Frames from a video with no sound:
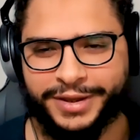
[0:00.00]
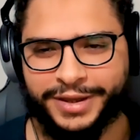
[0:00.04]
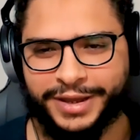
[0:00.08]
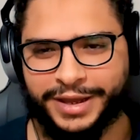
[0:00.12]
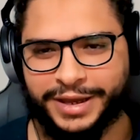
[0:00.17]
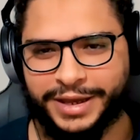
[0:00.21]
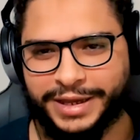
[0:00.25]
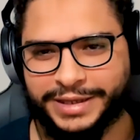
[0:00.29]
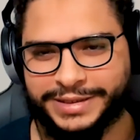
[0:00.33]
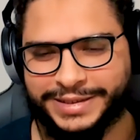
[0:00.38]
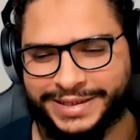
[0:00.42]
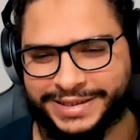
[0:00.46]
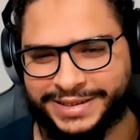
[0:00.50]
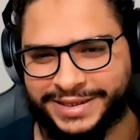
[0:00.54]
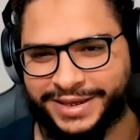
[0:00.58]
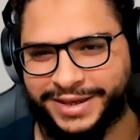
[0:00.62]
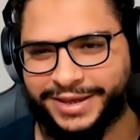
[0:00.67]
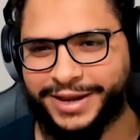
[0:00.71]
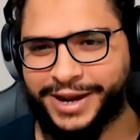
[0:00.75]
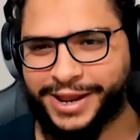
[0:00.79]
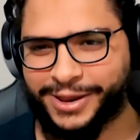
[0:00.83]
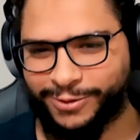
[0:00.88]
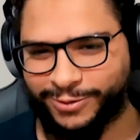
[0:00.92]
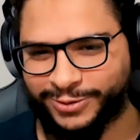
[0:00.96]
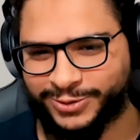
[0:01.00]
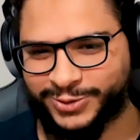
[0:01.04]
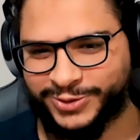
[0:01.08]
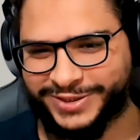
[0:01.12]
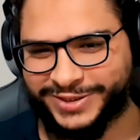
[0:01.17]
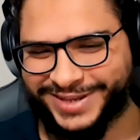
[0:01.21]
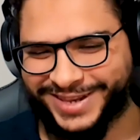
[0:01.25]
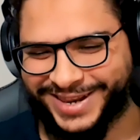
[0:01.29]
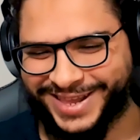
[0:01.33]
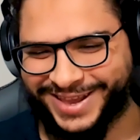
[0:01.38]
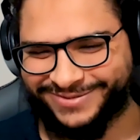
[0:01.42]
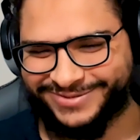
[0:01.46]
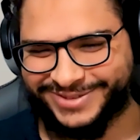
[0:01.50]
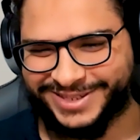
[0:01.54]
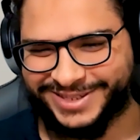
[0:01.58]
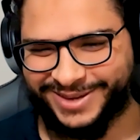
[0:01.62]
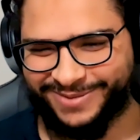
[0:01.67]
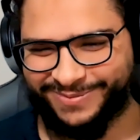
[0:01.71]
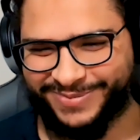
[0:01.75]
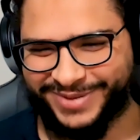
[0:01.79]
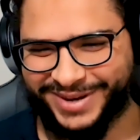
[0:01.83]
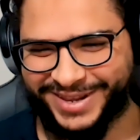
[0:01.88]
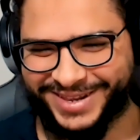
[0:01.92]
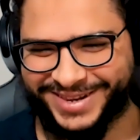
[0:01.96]
This year, I also still have the
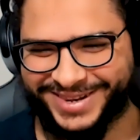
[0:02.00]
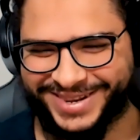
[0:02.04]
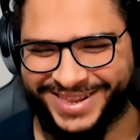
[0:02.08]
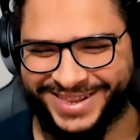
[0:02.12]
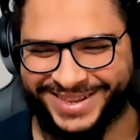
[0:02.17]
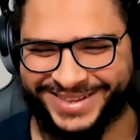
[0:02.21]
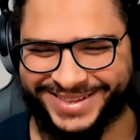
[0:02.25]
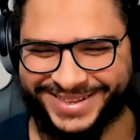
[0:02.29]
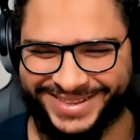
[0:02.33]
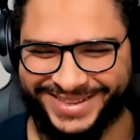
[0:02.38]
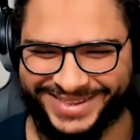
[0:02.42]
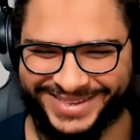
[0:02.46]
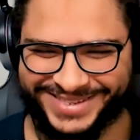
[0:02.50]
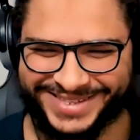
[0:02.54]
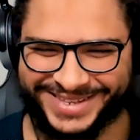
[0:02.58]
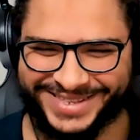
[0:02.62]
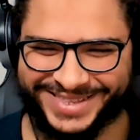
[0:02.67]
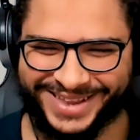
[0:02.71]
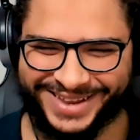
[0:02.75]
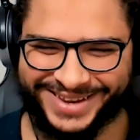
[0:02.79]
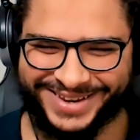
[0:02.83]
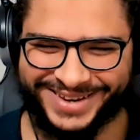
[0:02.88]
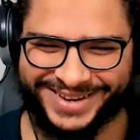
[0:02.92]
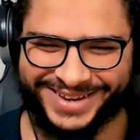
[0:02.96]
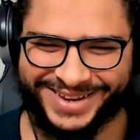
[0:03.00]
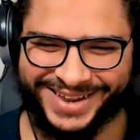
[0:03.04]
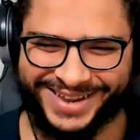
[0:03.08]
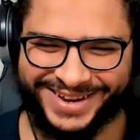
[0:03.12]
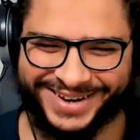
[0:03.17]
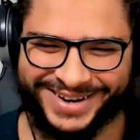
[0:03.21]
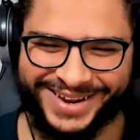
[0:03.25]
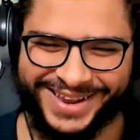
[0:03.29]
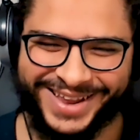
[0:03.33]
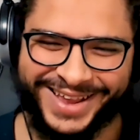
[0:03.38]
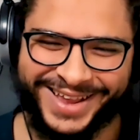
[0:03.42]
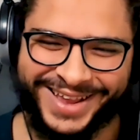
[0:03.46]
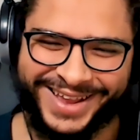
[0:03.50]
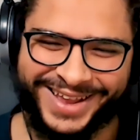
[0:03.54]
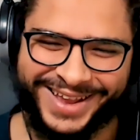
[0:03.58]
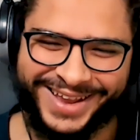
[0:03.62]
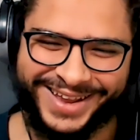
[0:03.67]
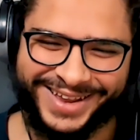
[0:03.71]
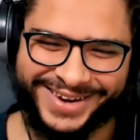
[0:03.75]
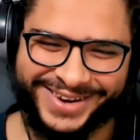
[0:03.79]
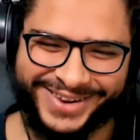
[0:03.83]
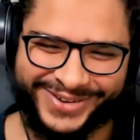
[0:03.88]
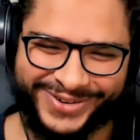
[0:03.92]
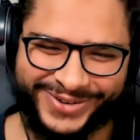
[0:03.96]
same plan that I
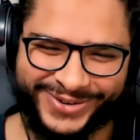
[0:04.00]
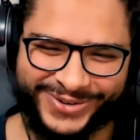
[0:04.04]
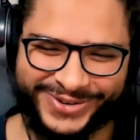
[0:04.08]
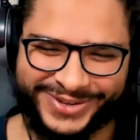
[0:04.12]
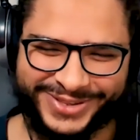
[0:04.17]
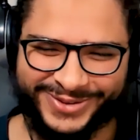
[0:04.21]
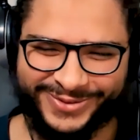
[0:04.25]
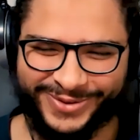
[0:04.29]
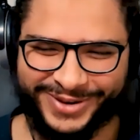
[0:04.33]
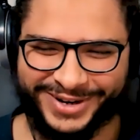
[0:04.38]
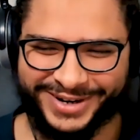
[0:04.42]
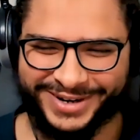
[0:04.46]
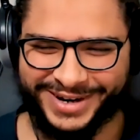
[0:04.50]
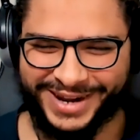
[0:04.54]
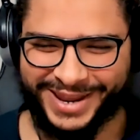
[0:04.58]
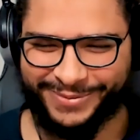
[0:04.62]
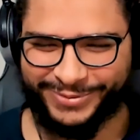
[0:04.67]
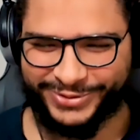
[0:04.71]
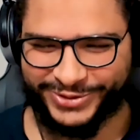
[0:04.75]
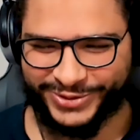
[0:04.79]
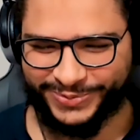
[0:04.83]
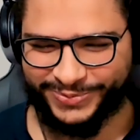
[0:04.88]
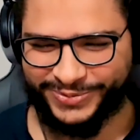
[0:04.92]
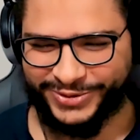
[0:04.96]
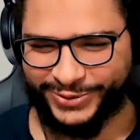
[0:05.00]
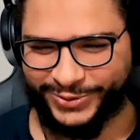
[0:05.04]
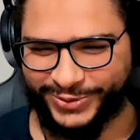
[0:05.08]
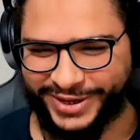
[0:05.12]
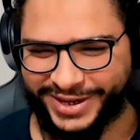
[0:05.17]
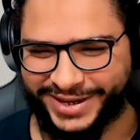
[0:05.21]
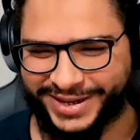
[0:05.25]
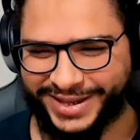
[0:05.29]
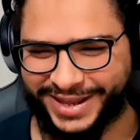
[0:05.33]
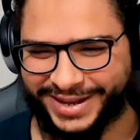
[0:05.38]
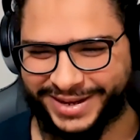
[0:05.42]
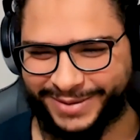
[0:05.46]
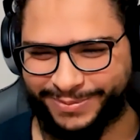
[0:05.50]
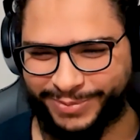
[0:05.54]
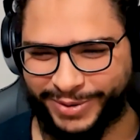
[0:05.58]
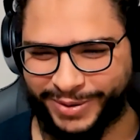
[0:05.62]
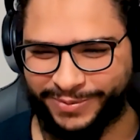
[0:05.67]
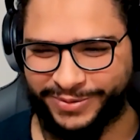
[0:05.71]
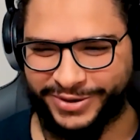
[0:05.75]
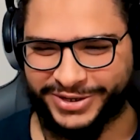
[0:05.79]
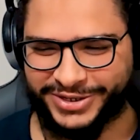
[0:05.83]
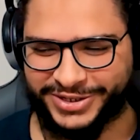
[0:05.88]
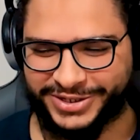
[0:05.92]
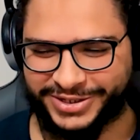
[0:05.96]
record 1 episode per week and
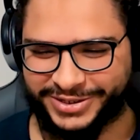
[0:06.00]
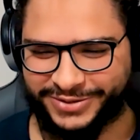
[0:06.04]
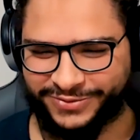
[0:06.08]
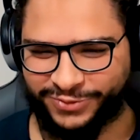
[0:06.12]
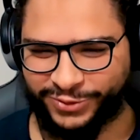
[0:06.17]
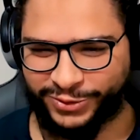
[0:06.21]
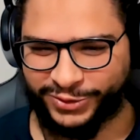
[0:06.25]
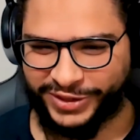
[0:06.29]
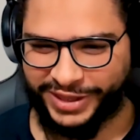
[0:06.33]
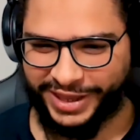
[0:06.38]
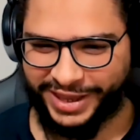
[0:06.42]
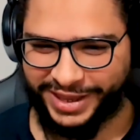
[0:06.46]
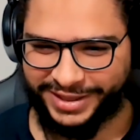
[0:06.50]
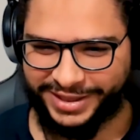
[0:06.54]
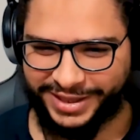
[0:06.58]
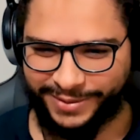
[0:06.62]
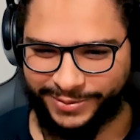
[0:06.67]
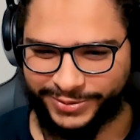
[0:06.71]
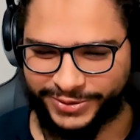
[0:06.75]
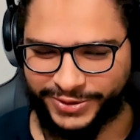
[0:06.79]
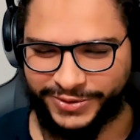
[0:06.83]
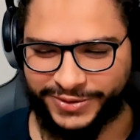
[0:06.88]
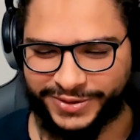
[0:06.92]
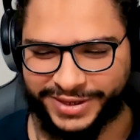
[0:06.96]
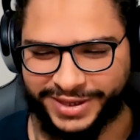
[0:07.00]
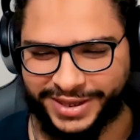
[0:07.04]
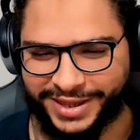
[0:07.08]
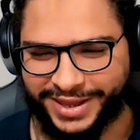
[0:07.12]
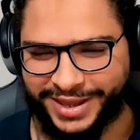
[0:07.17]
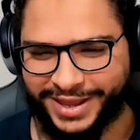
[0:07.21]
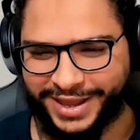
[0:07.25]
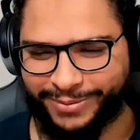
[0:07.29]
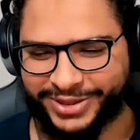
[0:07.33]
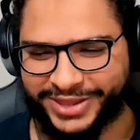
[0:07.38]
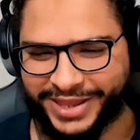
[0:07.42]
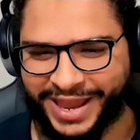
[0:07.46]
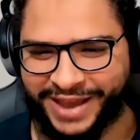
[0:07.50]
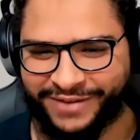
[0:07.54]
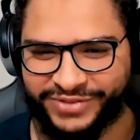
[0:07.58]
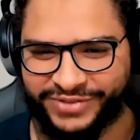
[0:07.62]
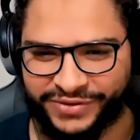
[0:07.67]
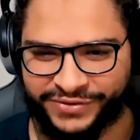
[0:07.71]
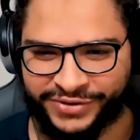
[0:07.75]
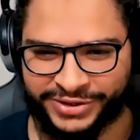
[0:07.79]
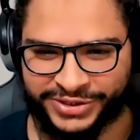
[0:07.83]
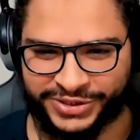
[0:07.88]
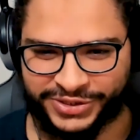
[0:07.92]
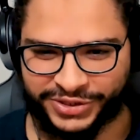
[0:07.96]
publish 48 episodes. But I have
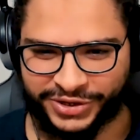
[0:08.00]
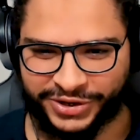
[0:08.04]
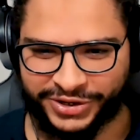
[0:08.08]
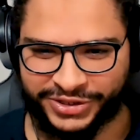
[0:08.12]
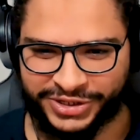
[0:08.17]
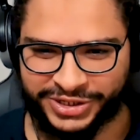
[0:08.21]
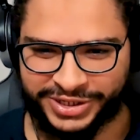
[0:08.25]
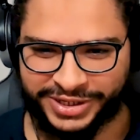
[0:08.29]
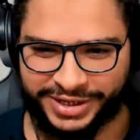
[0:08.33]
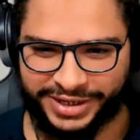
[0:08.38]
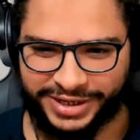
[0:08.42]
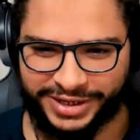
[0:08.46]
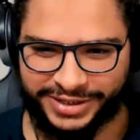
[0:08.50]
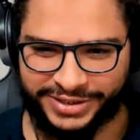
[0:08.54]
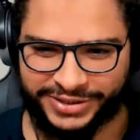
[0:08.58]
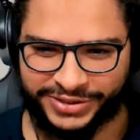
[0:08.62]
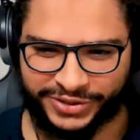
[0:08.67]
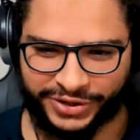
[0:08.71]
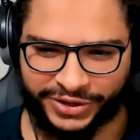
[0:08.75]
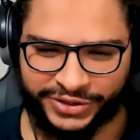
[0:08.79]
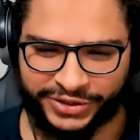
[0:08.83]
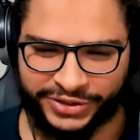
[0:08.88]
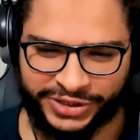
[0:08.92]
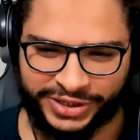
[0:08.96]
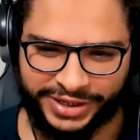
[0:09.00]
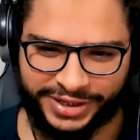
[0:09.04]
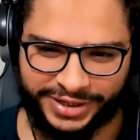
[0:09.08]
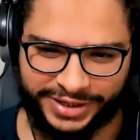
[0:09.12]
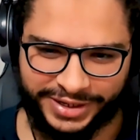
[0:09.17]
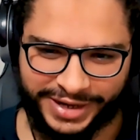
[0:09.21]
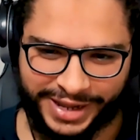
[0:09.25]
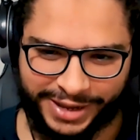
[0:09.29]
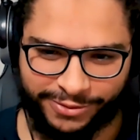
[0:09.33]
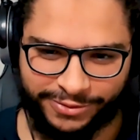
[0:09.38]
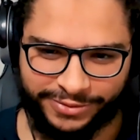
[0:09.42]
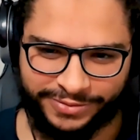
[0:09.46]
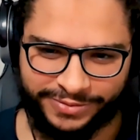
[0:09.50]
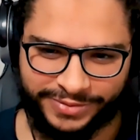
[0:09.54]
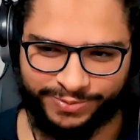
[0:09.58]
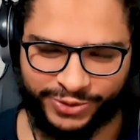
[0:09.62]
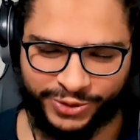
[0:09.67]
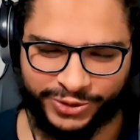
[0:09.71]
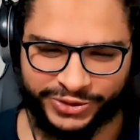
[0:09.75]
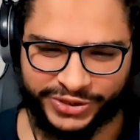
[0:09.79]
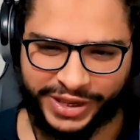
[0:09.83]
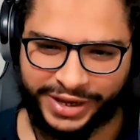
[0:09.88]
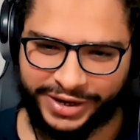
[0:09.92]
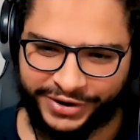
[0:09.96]
different strategy now
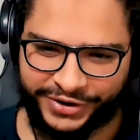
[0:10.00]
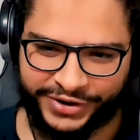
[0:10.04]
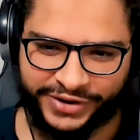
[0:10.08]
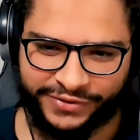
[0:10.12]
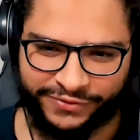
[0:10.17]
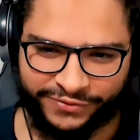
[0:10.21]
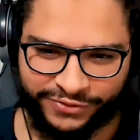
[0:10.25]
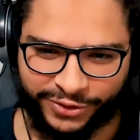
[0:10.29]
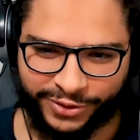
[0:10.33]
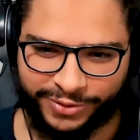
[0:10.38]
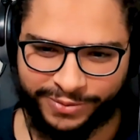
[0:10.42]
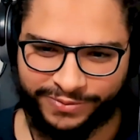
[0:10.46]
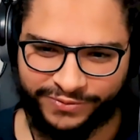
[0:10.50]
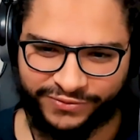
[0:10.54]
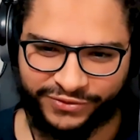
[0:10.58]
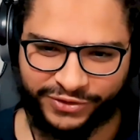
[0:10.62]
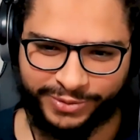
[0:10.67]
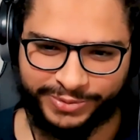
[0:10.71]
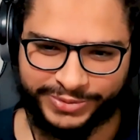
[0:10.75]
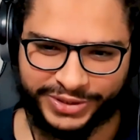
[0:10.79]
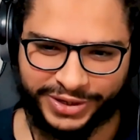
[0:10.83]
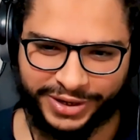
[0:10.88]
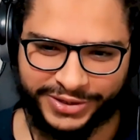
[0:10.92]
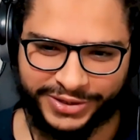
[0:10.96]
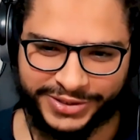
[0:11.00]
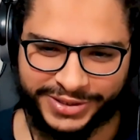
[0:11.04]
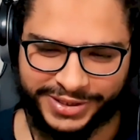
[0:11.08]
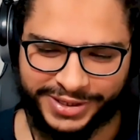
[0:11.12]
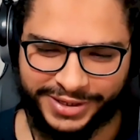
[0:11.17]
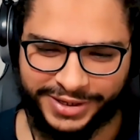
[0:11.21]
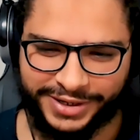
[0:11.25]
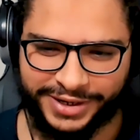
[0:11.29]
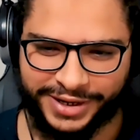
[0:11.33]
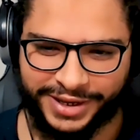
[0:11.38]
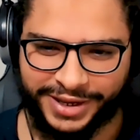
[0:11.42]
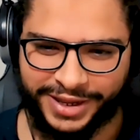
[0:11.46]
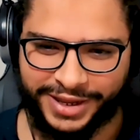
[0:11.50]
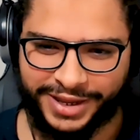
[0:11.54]
because I learned it from the last year.